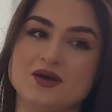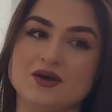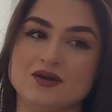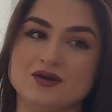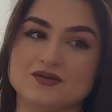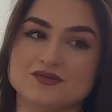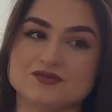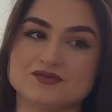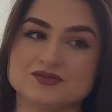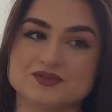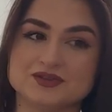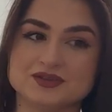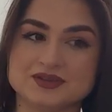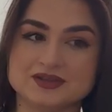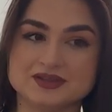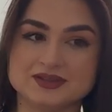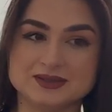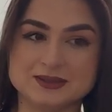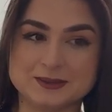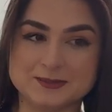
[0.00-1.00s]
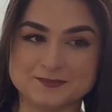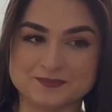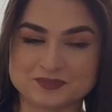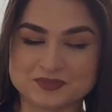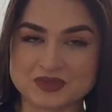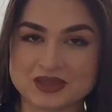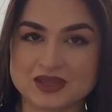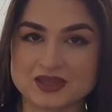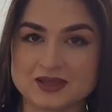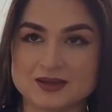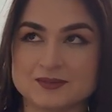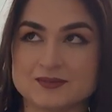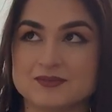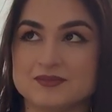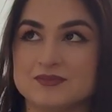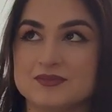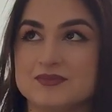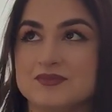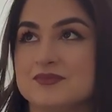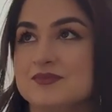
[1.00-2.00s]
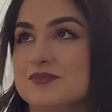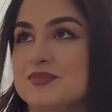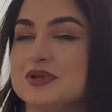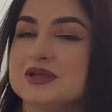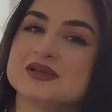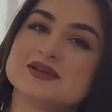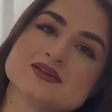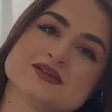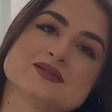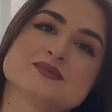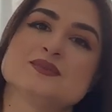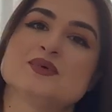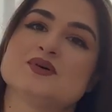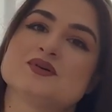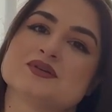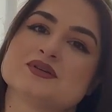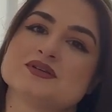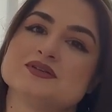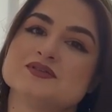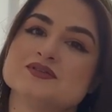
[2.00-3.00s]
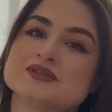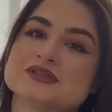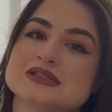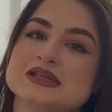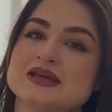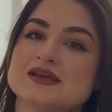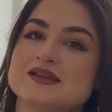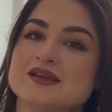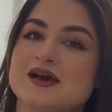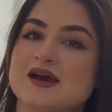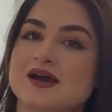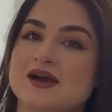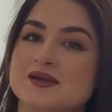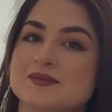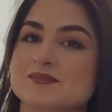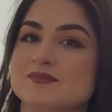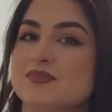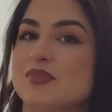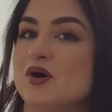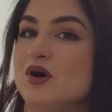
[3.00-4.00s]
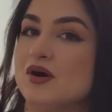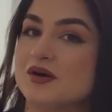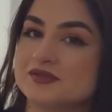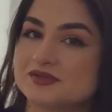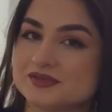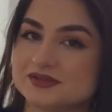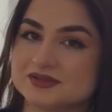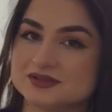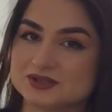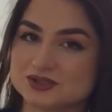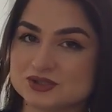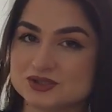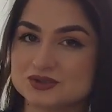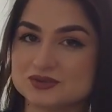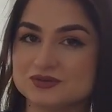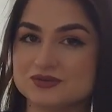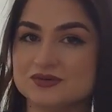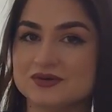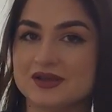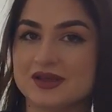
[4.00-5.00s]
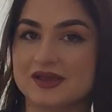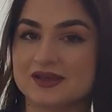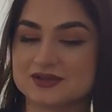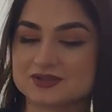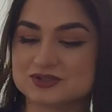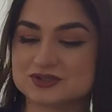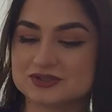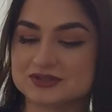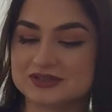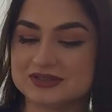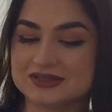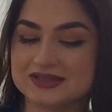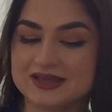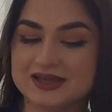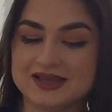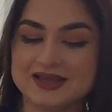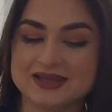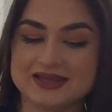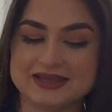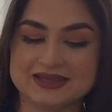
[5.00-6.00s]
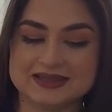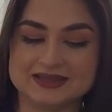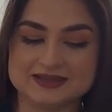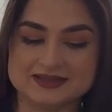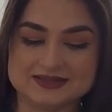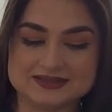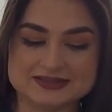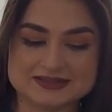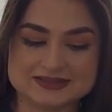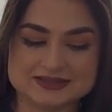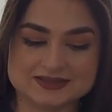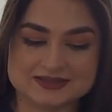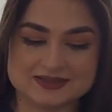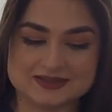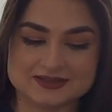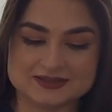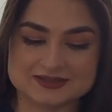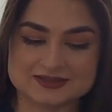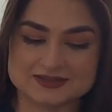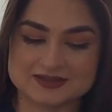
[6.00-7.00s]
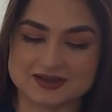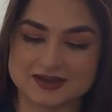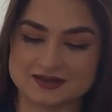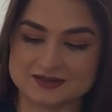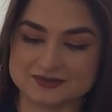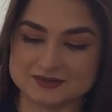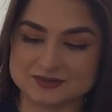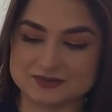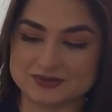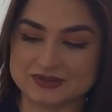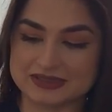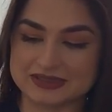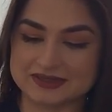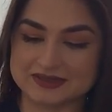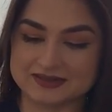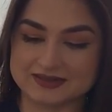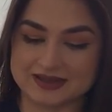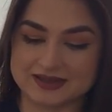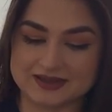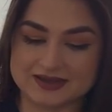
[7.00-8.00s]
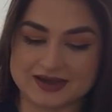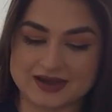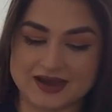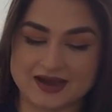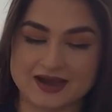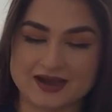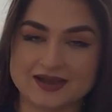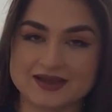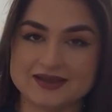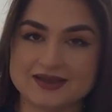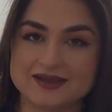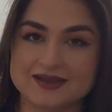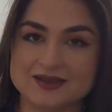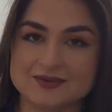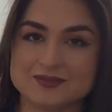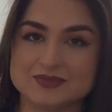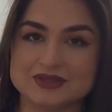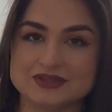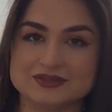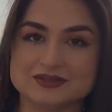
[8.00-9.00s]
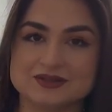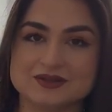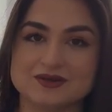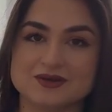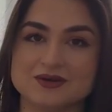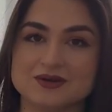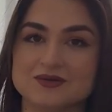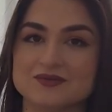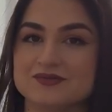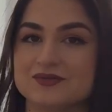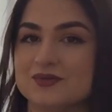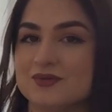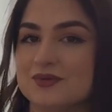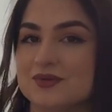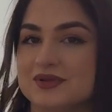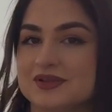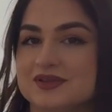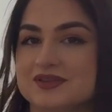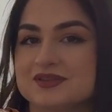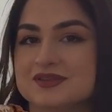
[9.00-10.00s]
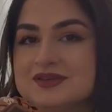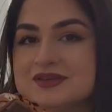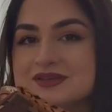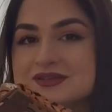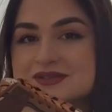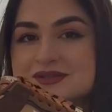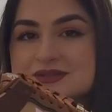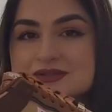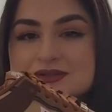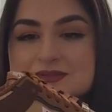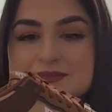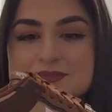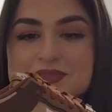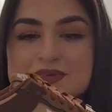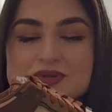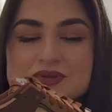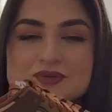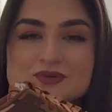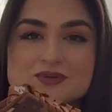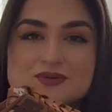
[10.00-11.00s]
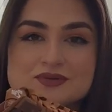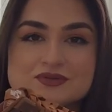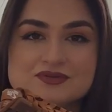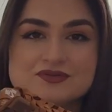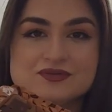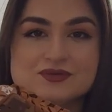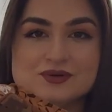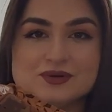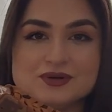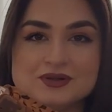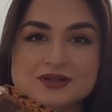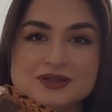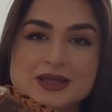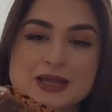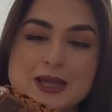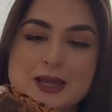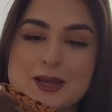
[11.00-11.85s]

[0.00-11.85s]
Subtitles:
of the biggest motives that I bought this shoe actually is this coloring. Like, I am in love with these beautiful